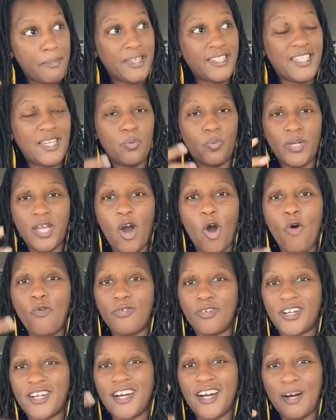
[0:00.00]
and then we
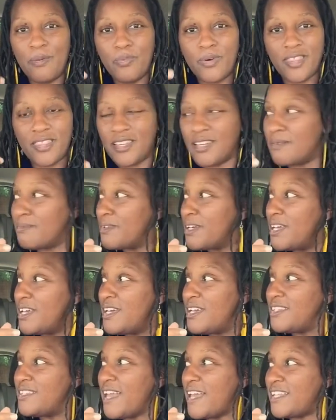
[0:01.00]
overcome with him.
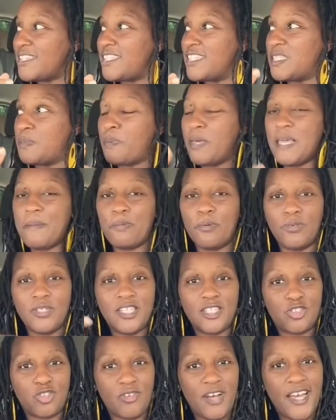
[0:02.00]
That is his people,
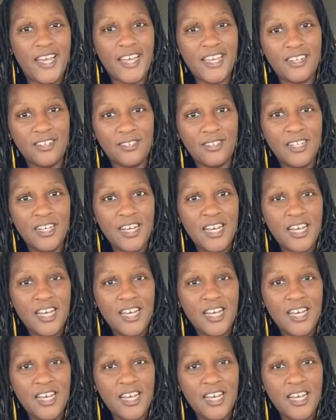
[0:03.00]
Yisrael.